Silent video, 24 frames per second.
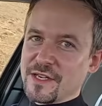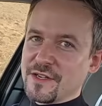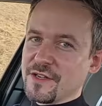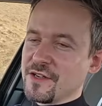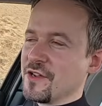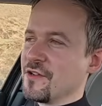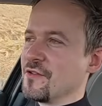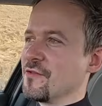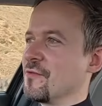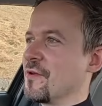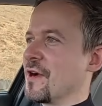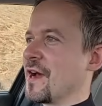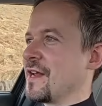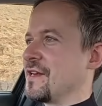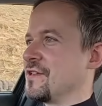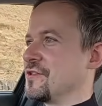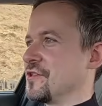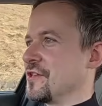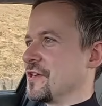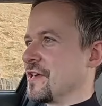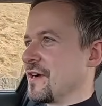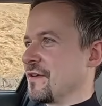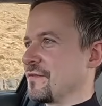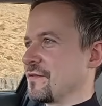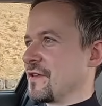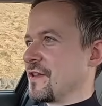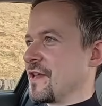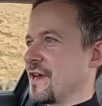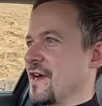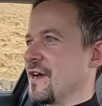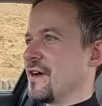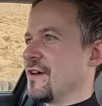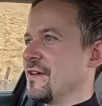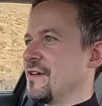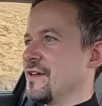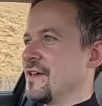a new engine after
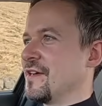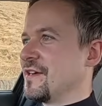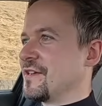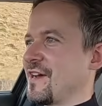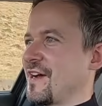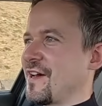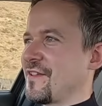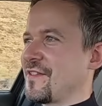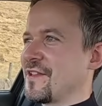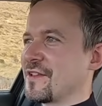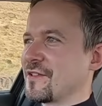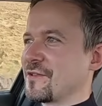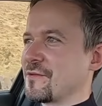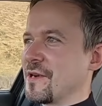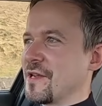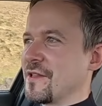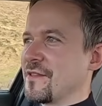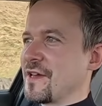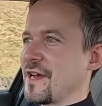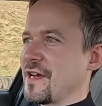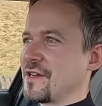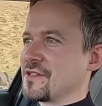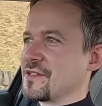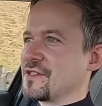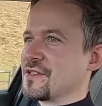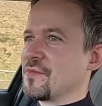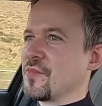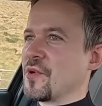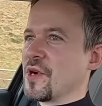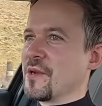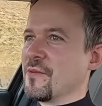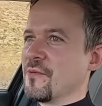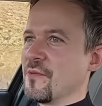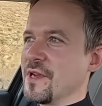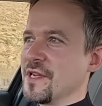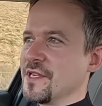that. I think 3,000 is a
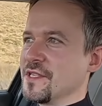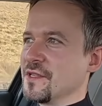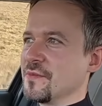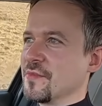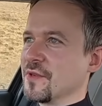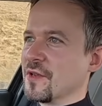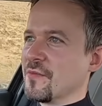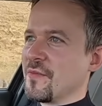pretty reasonable